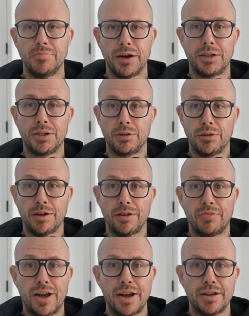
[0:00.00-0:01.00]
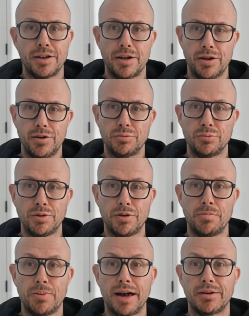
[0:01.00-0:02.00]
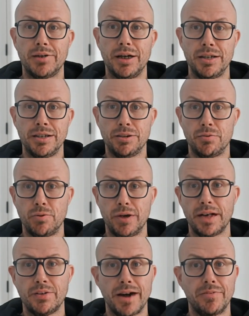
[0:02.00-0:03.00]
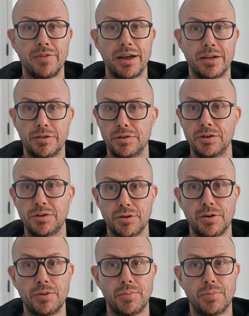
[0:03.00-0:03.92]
Make sure that the founder knows what your background is and where you add value. And to your